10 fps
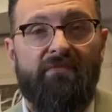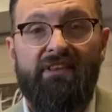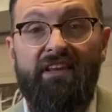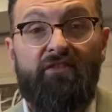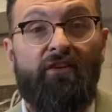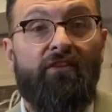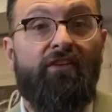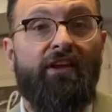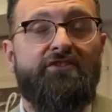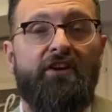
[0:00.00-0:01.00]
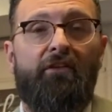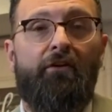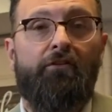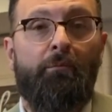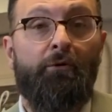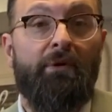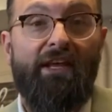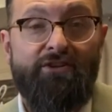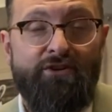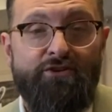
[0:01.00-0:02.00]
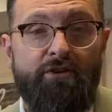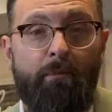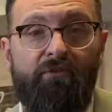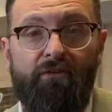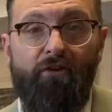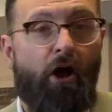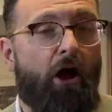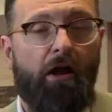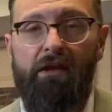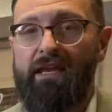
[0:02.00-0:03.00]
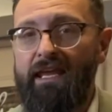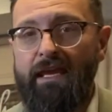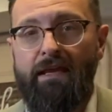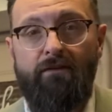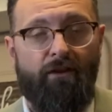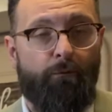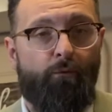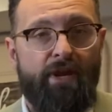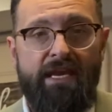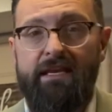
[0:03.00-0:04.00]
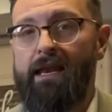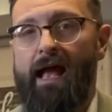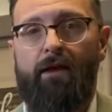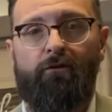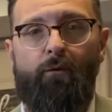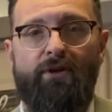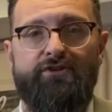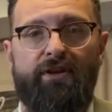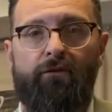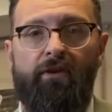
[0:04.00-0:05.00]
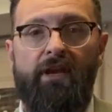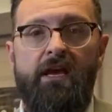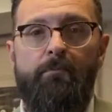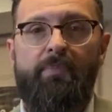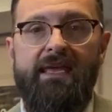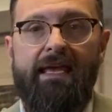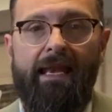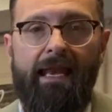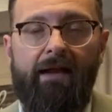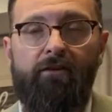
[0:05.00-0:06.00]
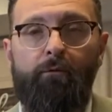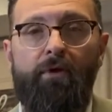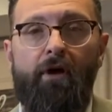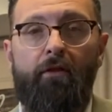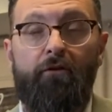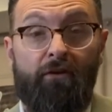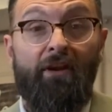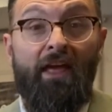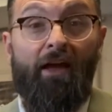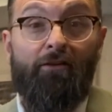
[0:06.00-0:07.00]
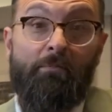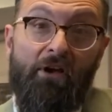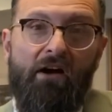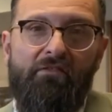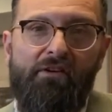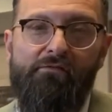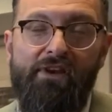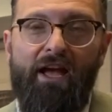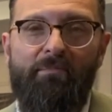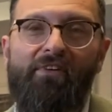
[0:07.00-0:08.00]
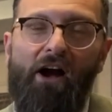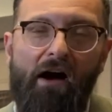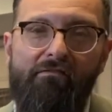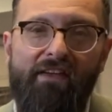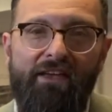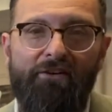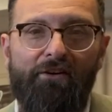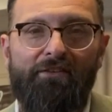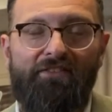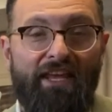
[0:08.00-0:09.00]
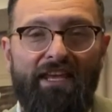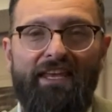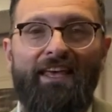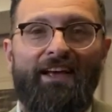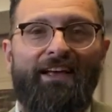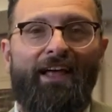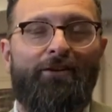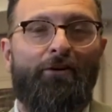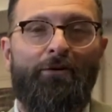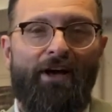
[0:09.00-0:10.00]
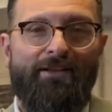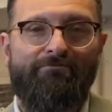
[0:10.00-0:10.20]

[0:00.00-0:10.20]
listen to each other, to build relationship, to talk and eat and read and ask questions and be connected with others and to be offered a free cup of coffee or tea and a donut